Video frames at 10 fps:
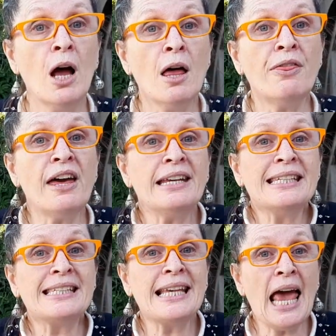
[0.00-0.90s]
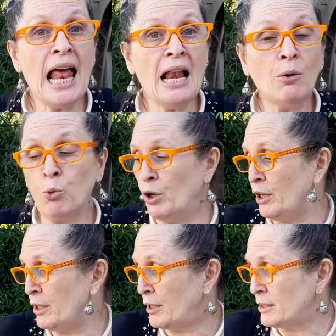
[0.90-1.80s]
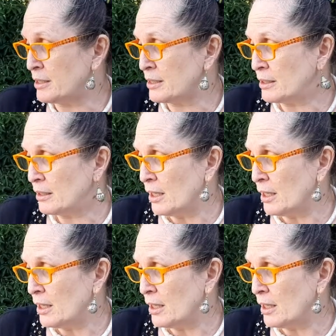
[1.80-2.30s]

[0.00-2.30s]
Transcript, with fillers: they sell words.